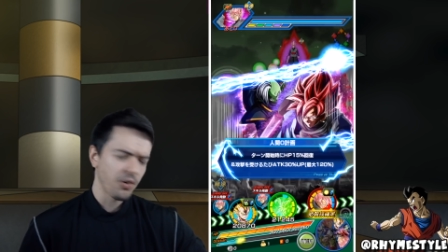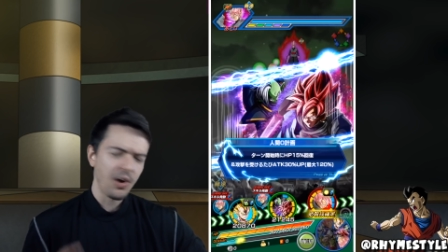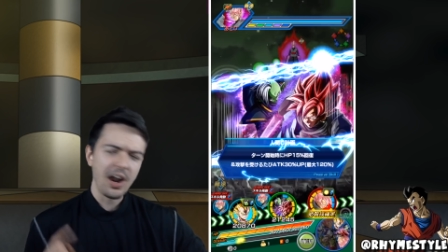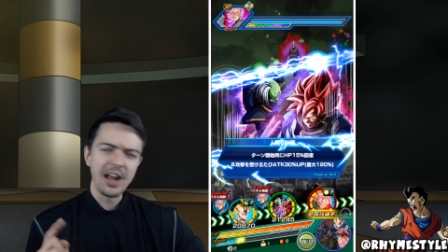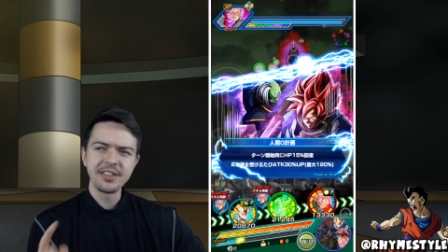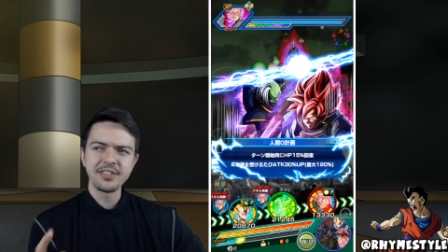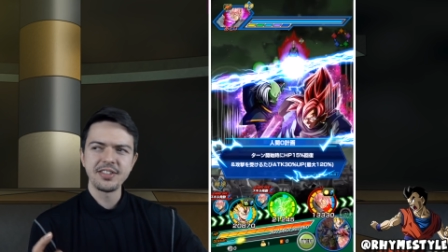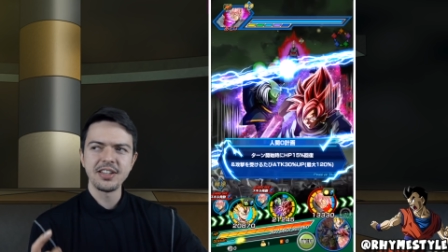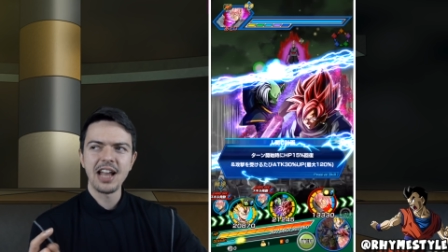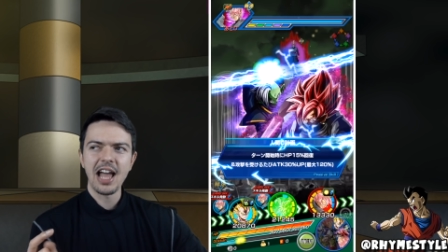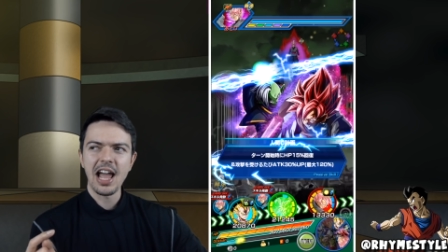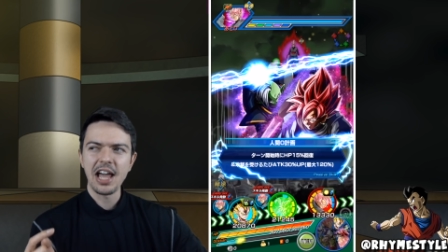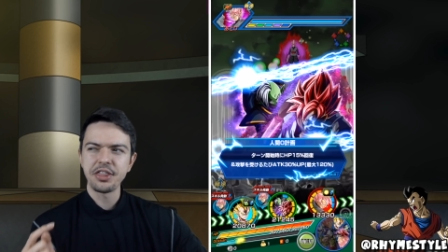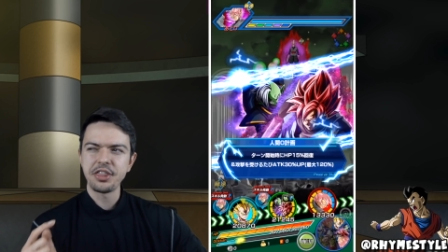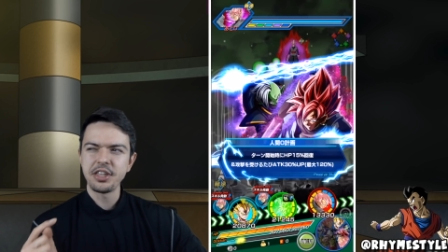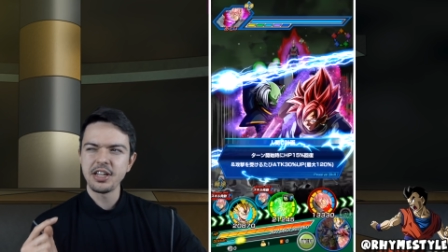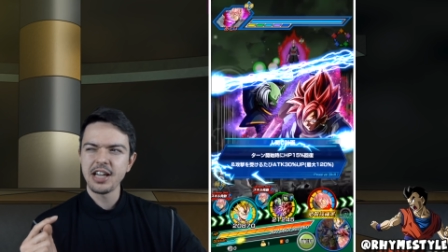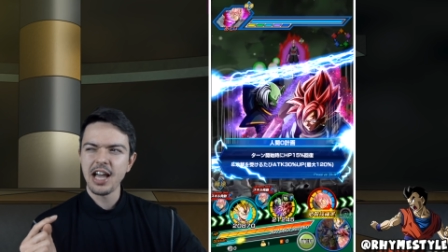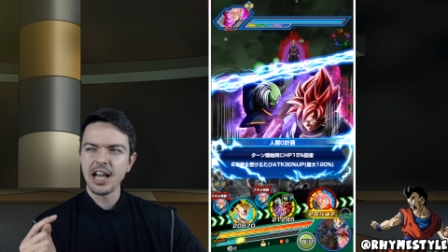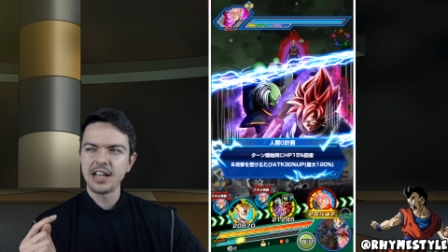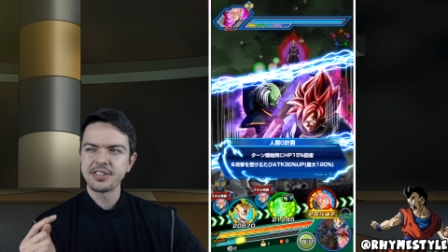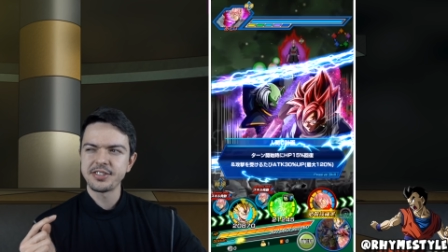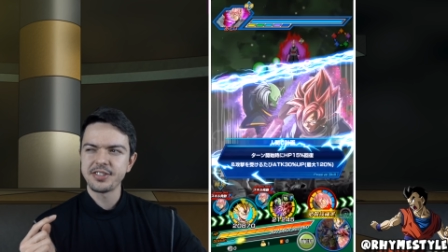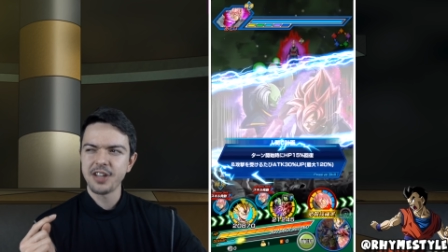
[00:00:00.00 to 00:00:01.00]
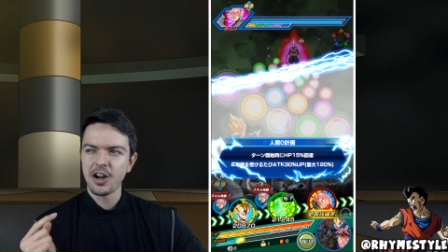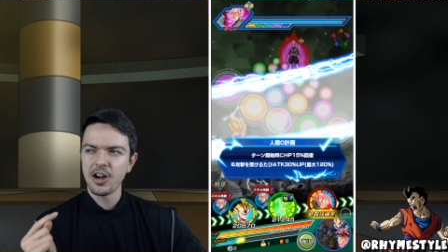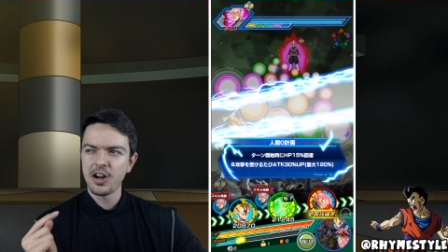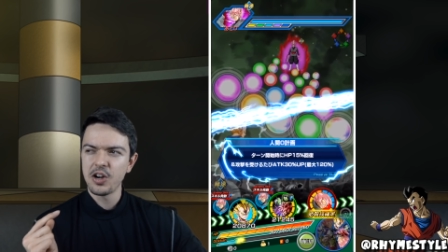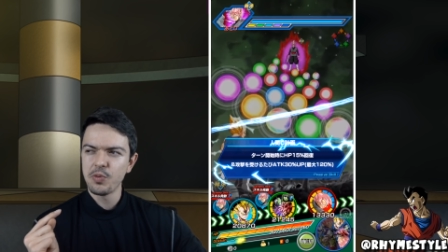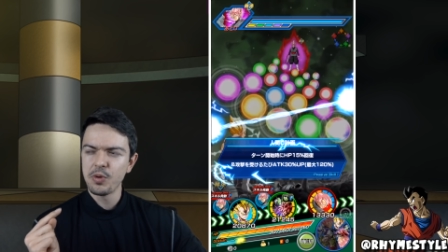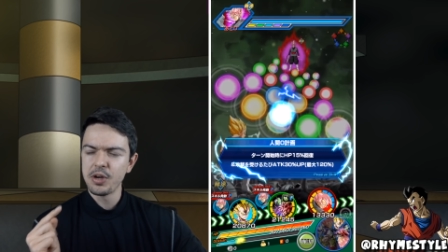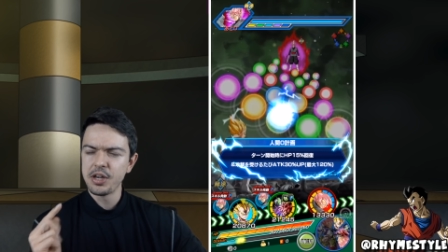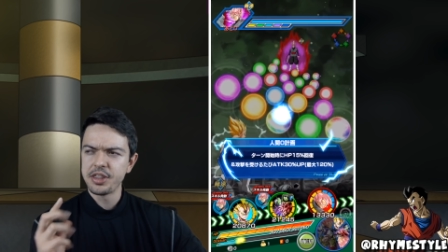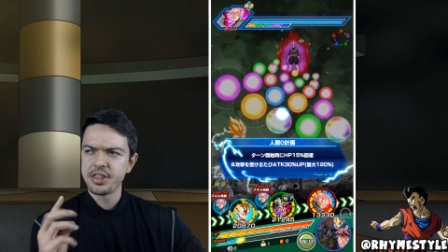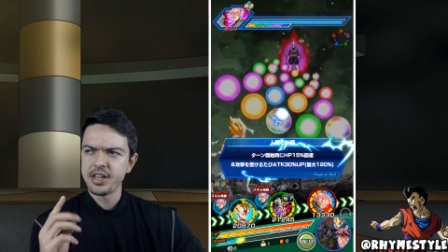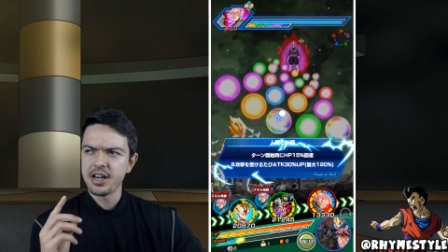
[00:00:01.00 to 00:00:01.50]
Granted, I think I
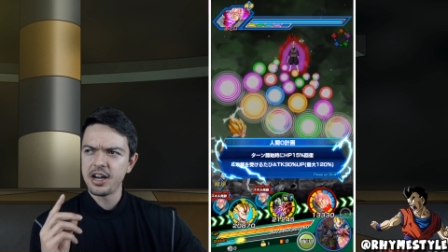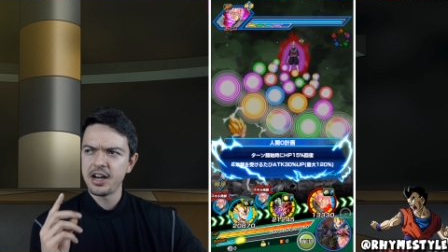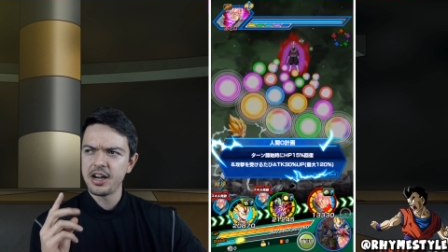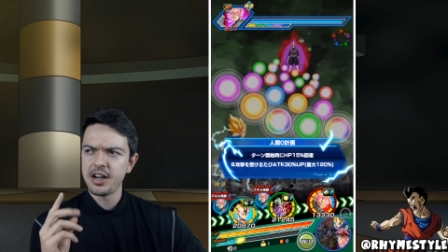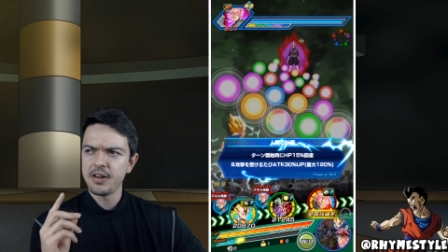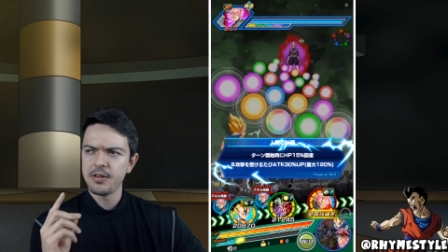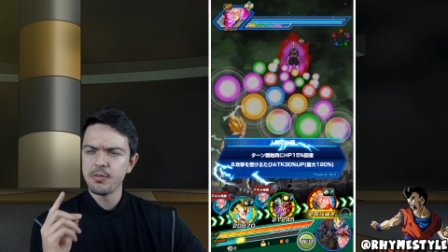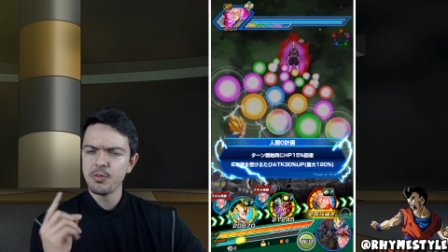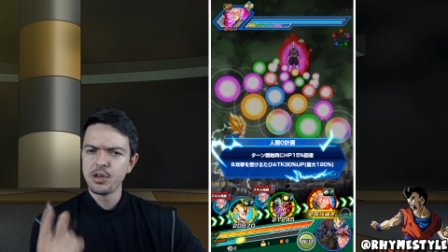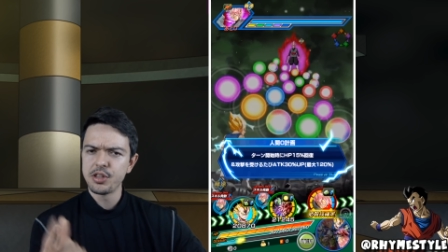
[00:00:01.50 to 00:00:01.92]
started with uh,